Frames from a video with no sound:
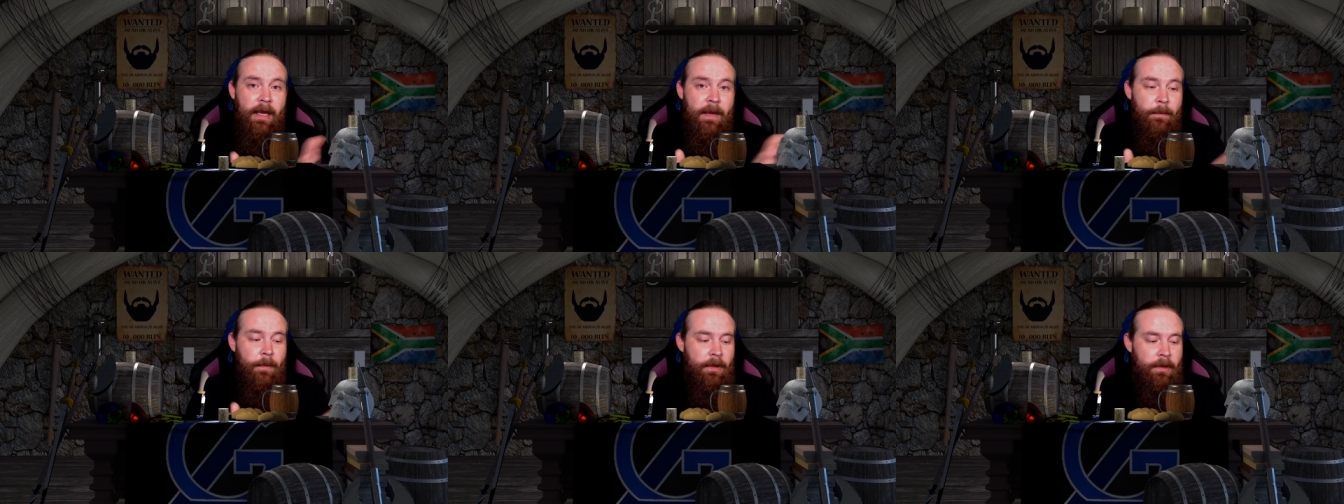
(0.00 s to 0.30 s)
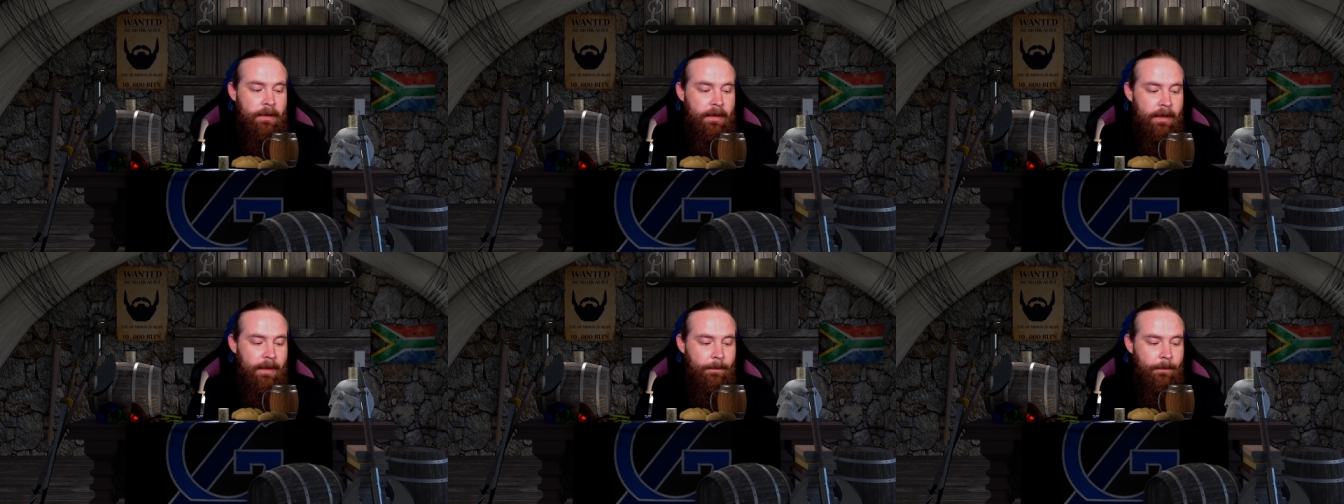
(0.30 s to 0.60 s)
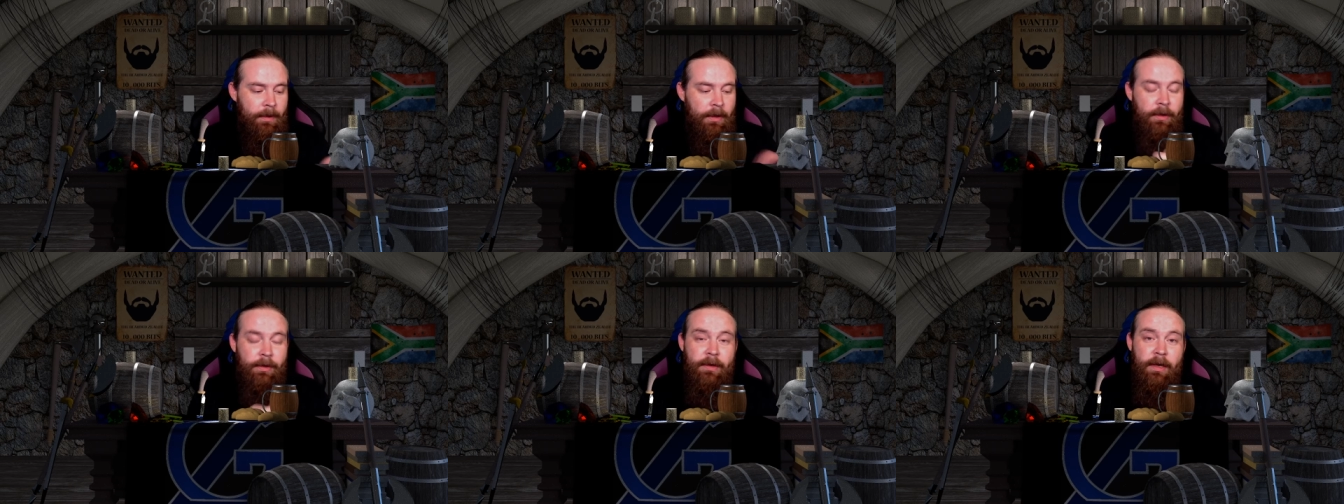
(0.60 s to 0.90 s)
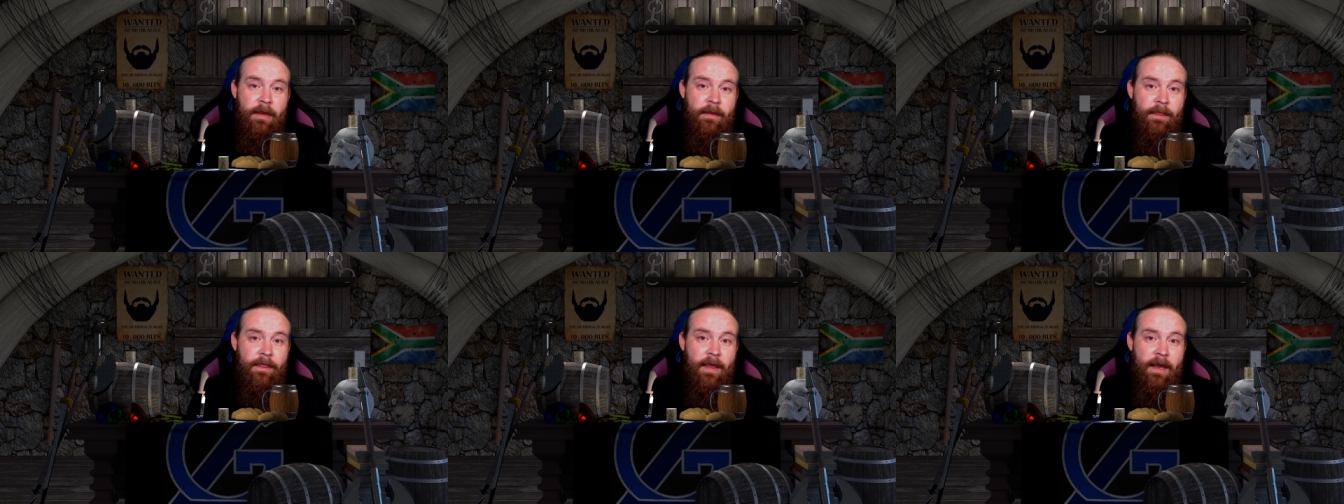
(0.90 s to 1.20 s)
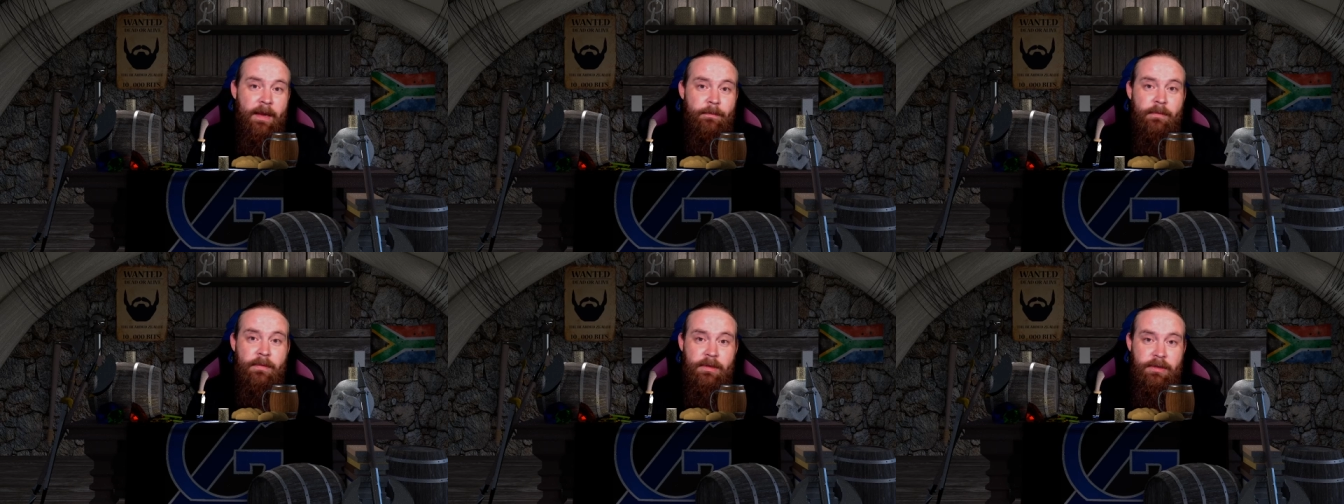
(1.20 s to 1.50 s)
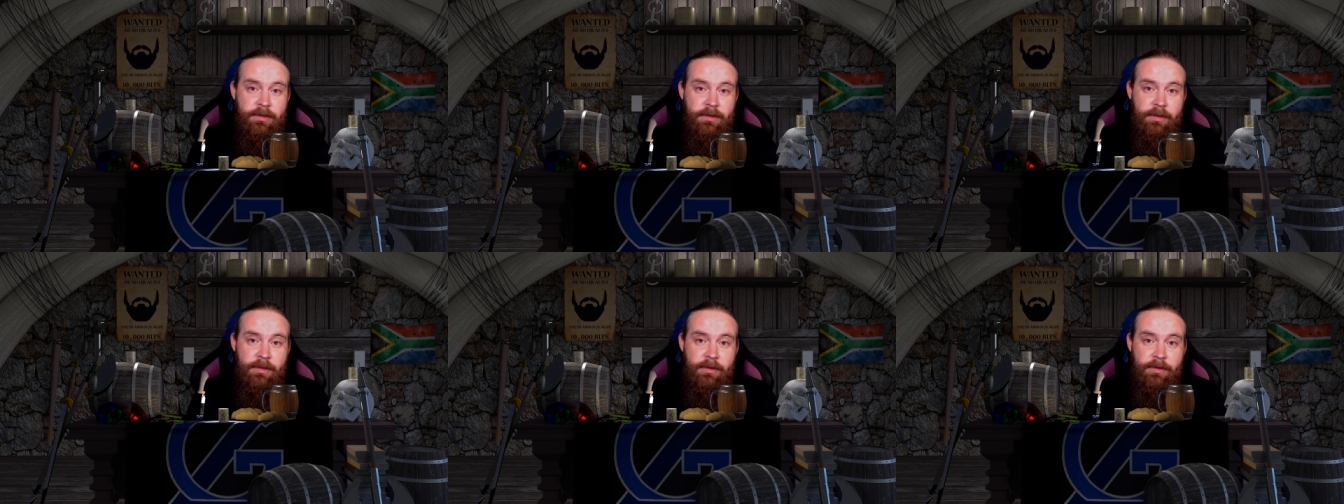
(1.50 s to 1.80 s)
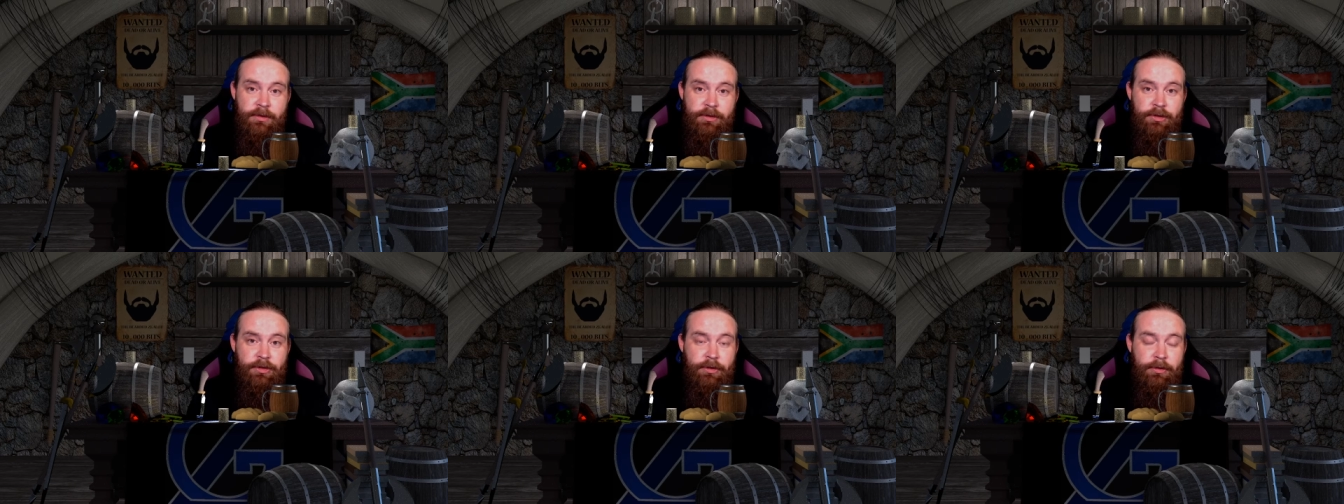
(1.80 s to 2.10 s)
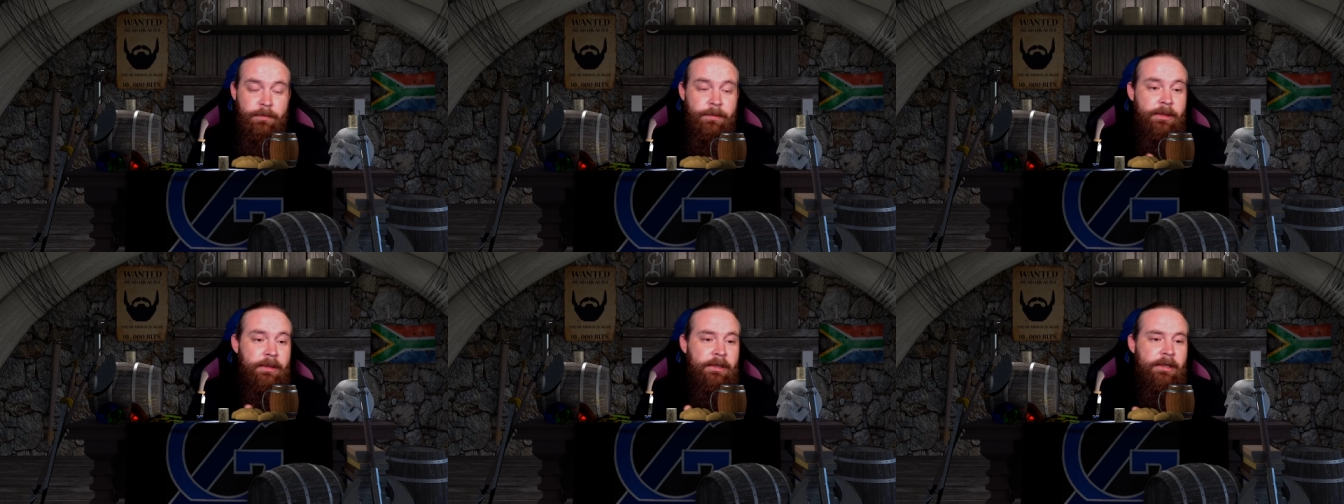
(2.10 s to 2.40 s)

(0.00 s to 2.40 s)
I'm going to upload them to YouTube.